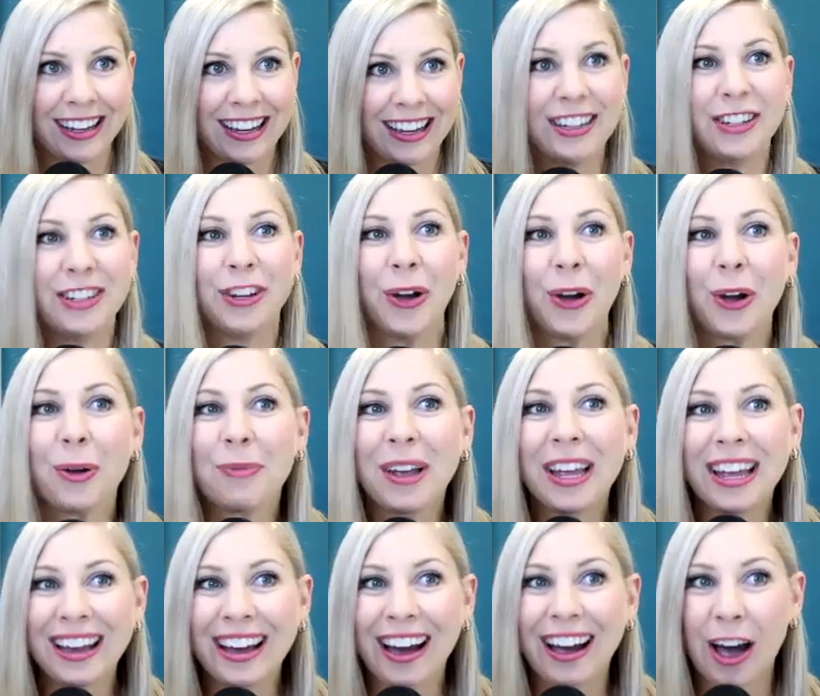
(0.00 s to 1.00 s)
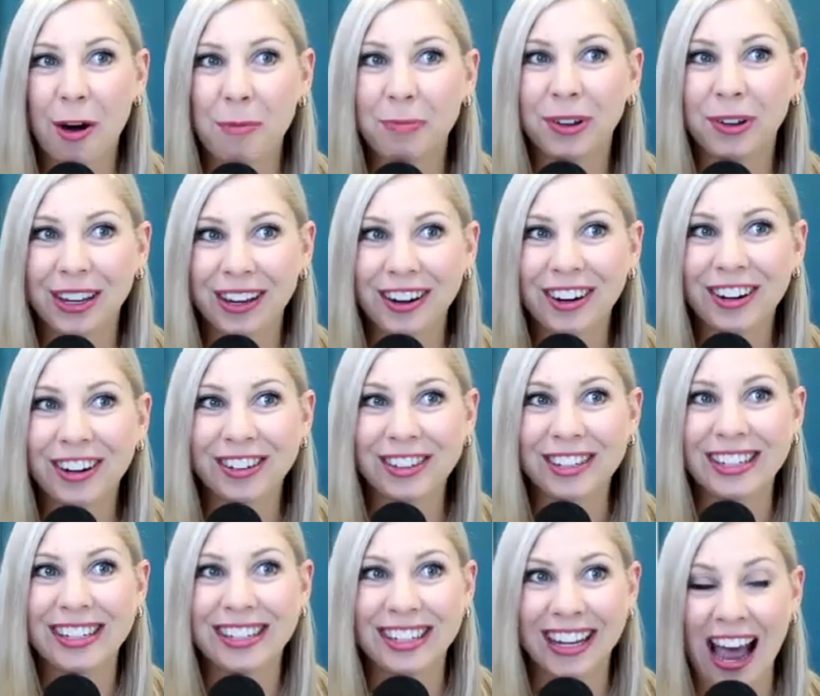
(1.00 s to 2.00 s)
It took me a couple of
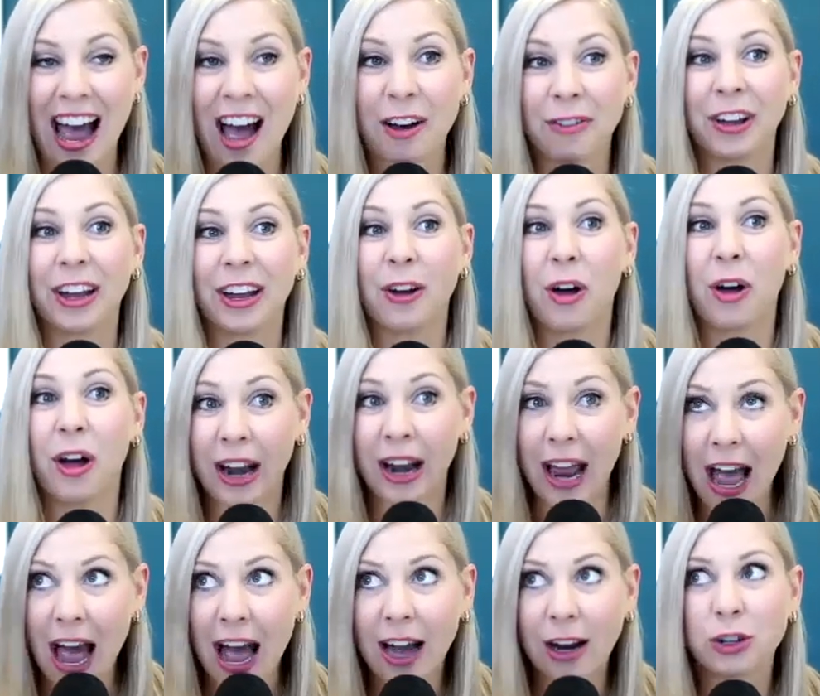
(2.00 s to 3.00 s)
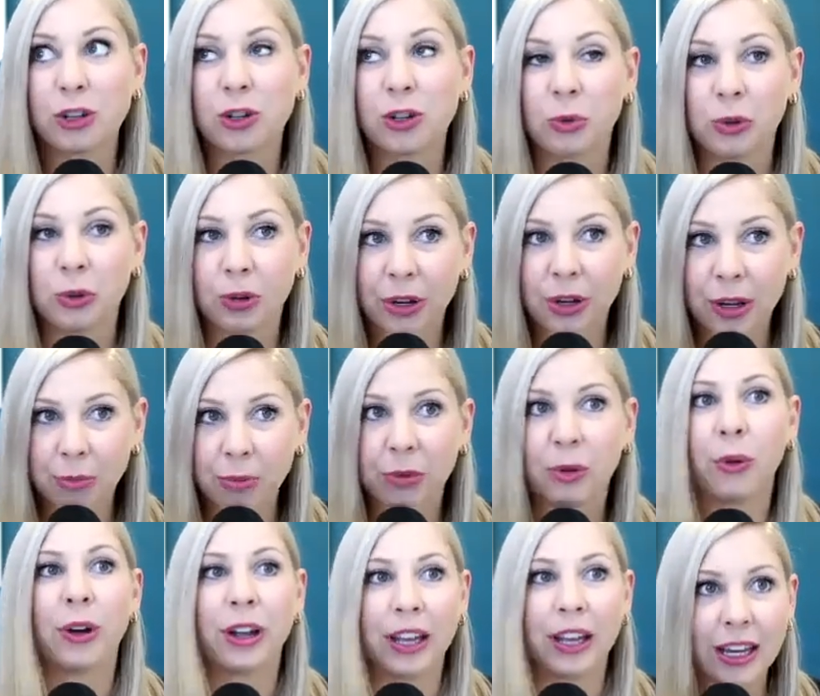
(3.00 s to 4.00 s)
years to have like an actual
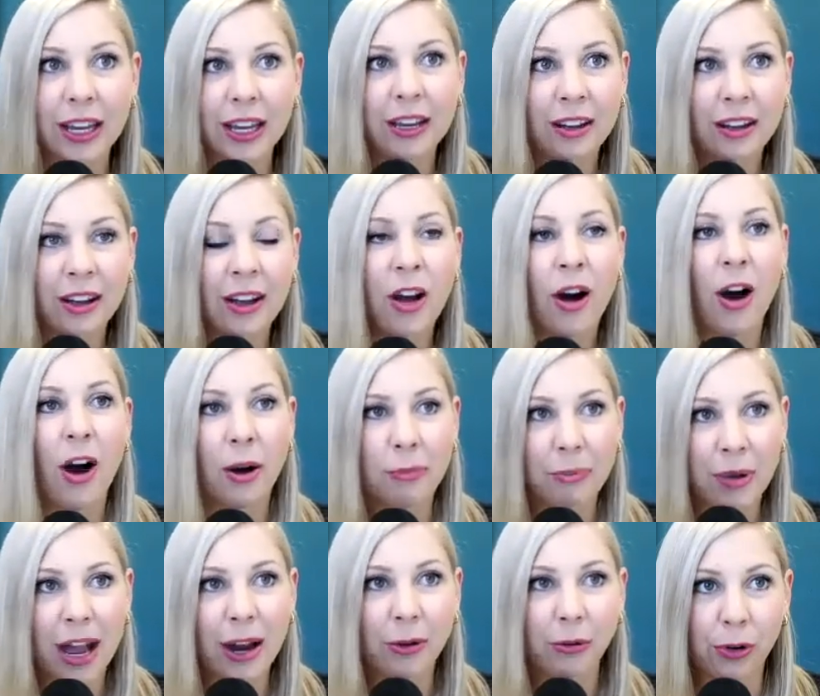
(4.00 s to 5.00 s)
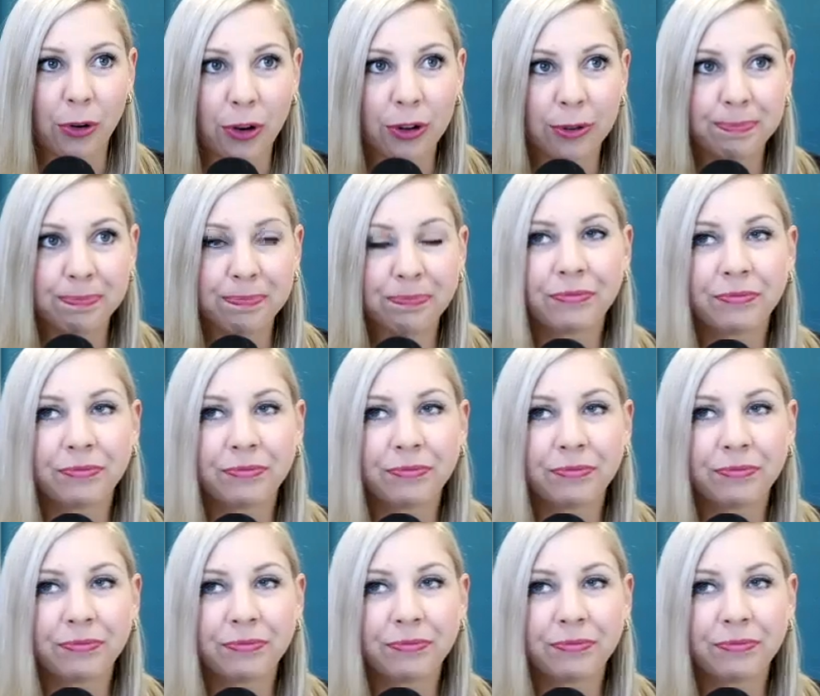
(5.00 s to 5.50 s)
employee on payroll.